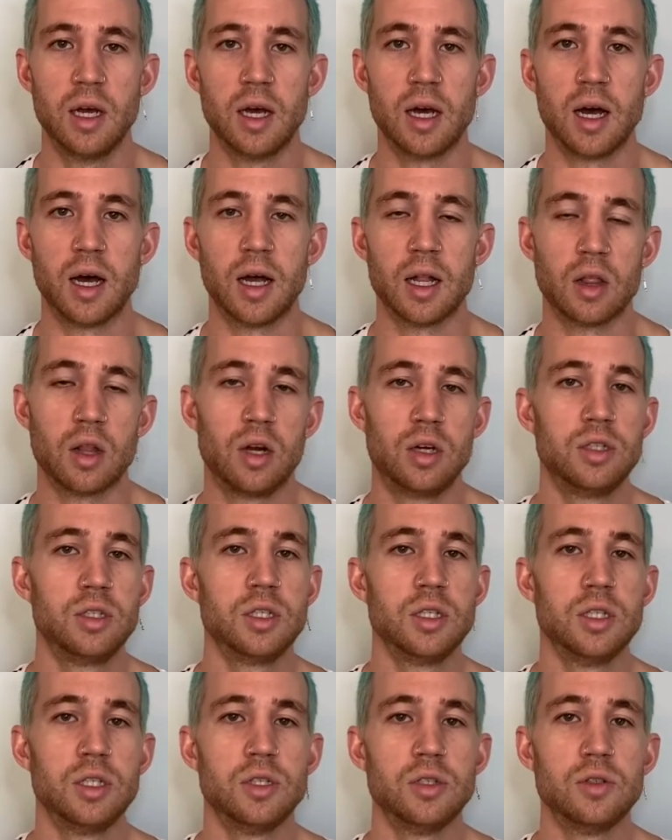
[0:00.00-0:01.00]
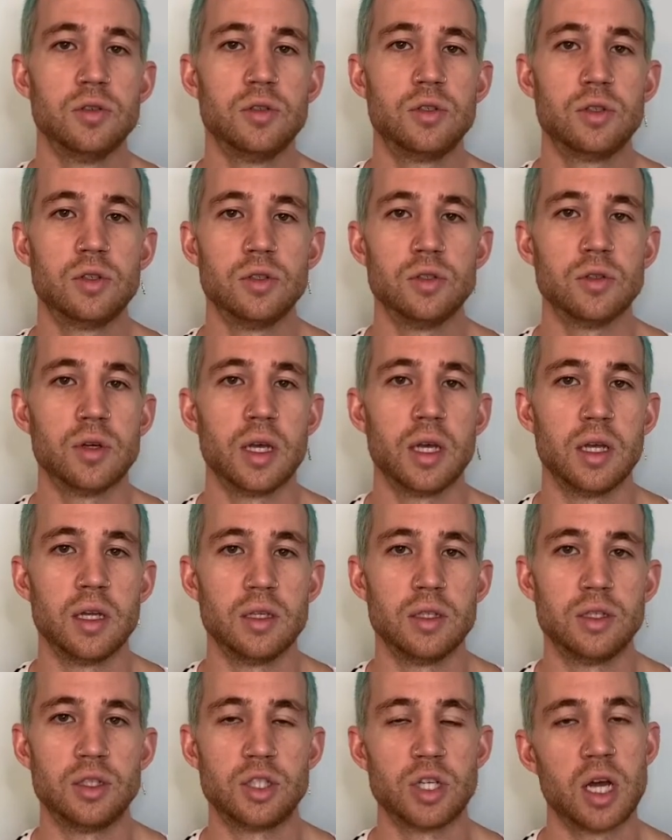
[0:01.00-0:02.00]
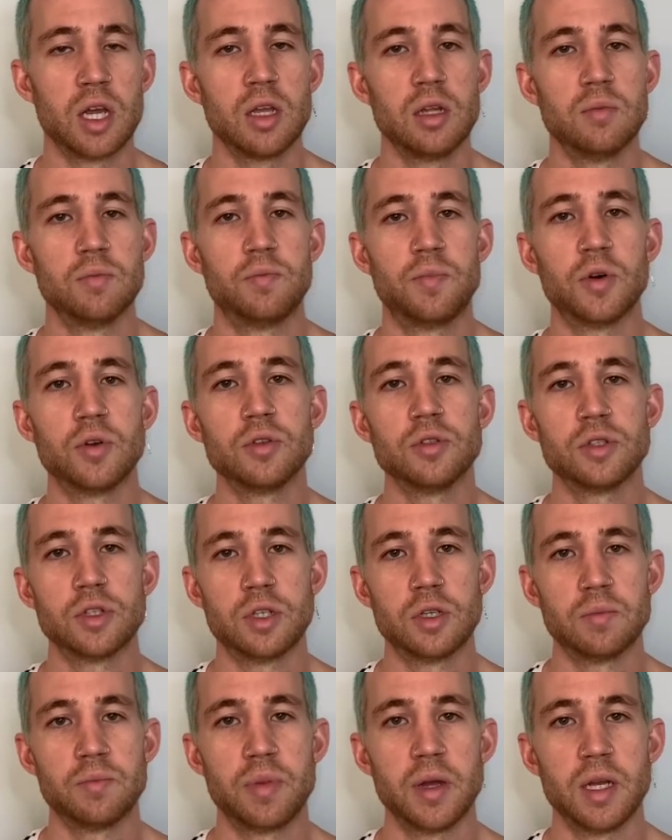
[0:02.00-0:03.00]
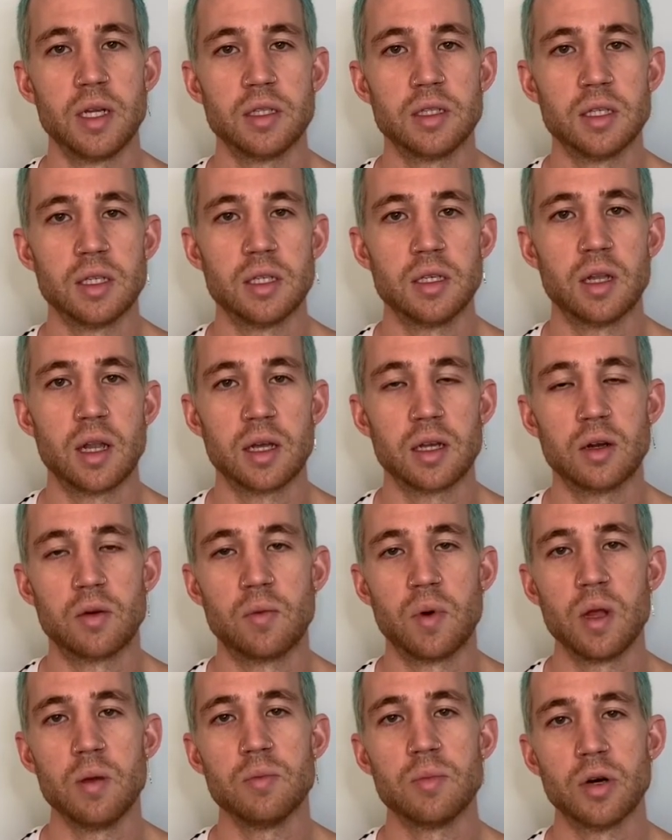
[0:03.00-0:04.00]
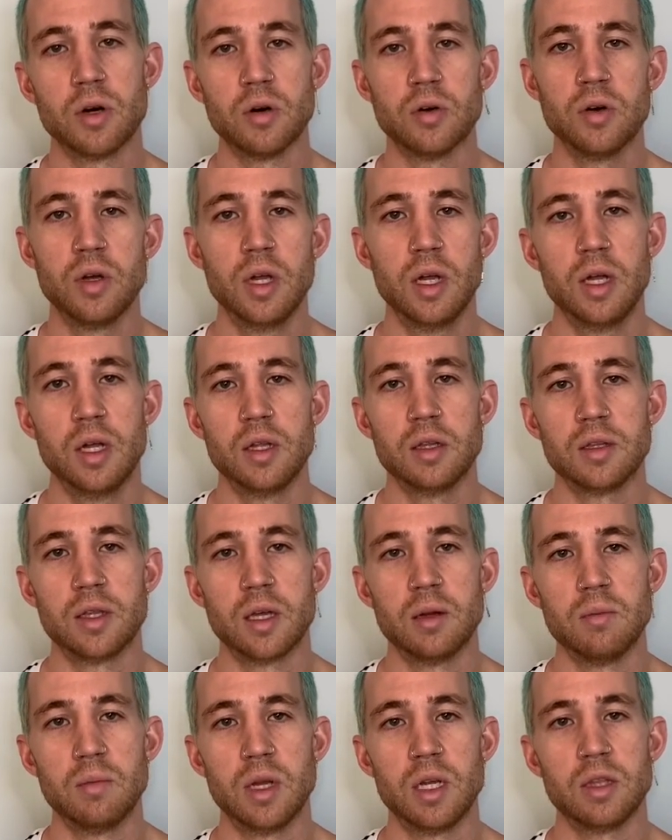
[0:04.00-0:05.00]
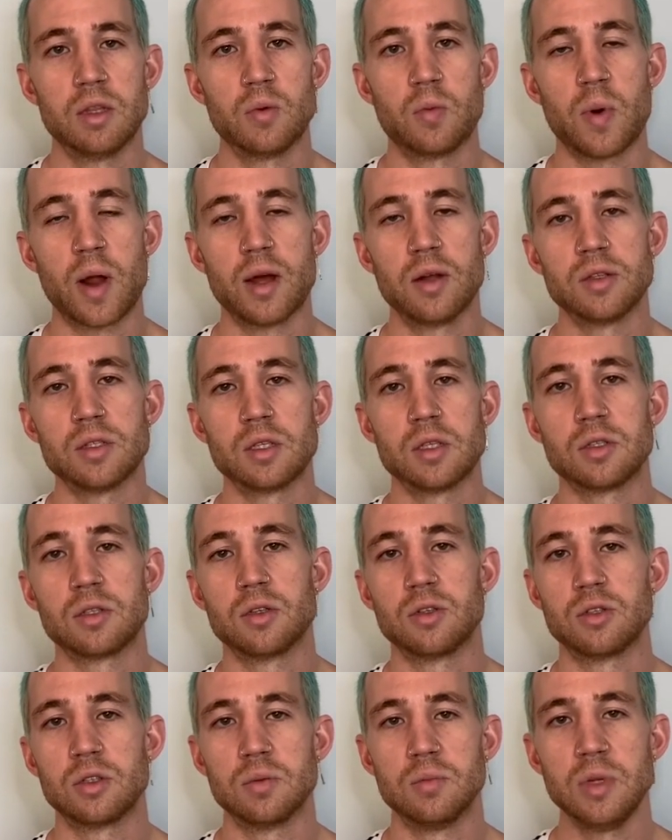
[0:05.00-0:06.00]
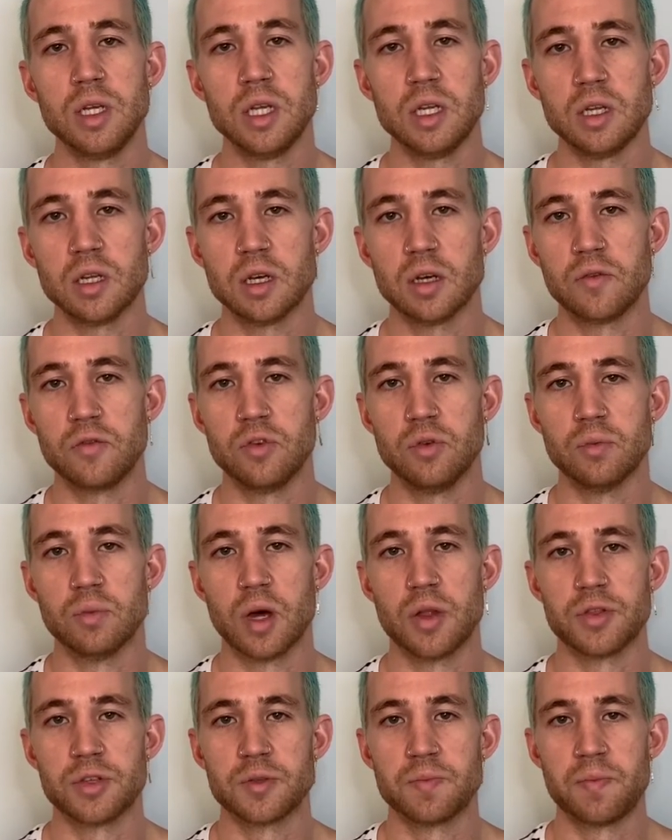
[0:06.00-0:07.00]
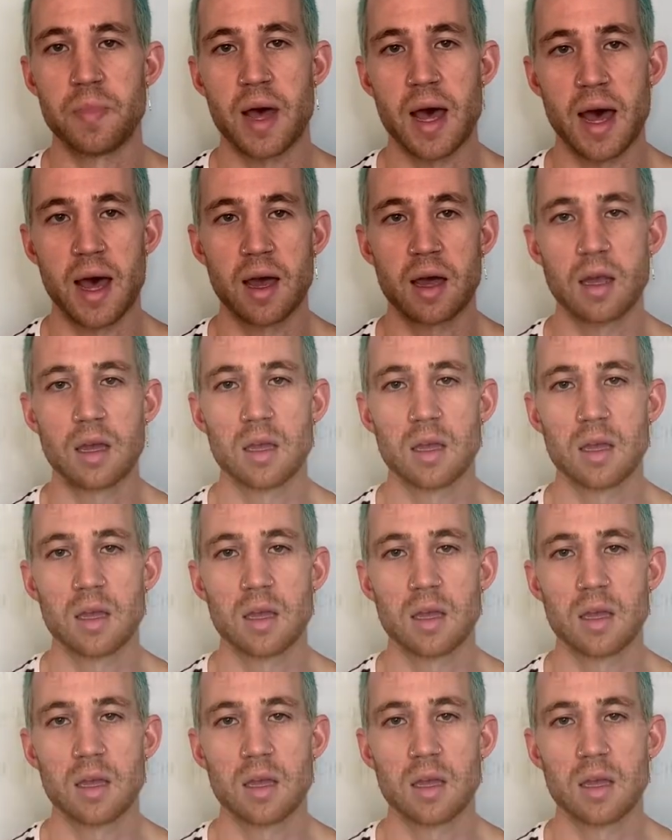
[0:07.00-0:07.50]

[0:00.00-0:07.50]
largely due to a giant boulder painted like a rainbow that made the rounds on social media a few months back.